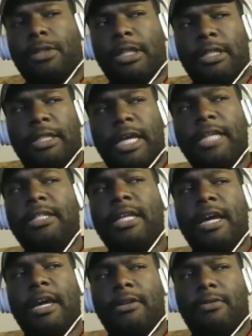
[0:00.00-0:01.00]
that's
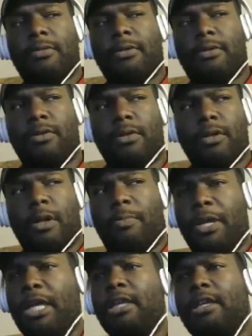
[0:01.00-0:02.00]
not
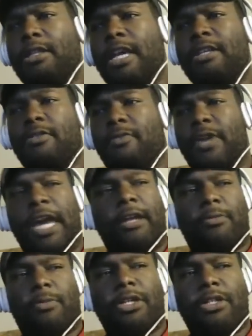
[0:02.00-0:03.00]
opinion, that's
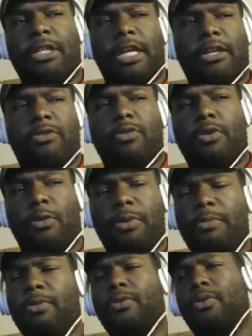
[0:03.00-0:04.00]
fact. Because,
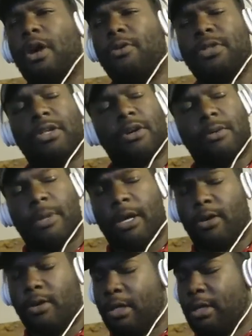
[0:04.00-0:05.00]
people always talk
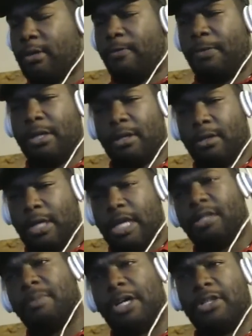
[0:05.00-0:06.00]
about the
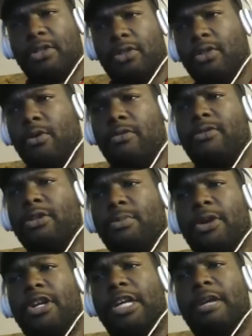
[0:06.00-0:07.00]
Xbox and the Sony
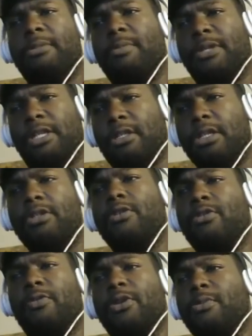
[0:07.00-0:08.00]
first-party games, but
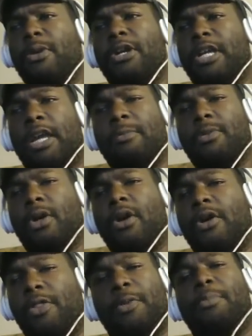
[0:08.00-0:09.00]
Nintendo's first-party games
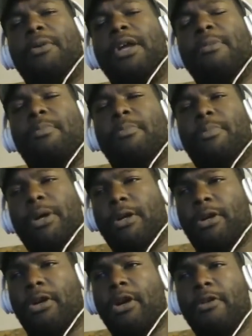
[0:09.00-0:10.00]
are the bread and
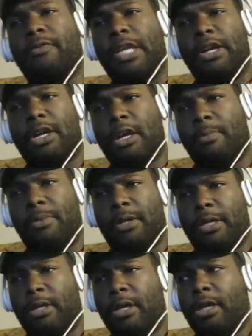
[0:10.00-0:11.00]
butter of their company.
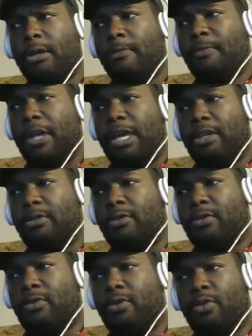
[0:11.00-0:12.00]
Like,
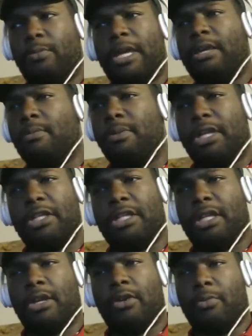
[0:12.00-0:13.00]
you may complain that
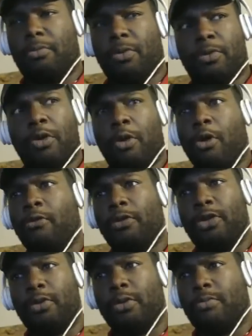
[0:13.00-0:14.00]
they,
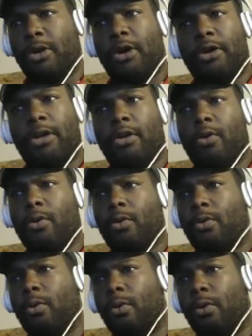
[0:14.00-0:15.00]
overuse Mario
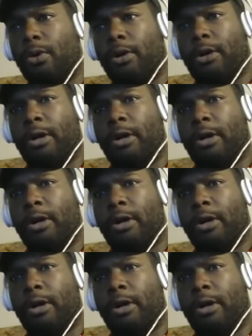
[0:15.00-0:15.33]
or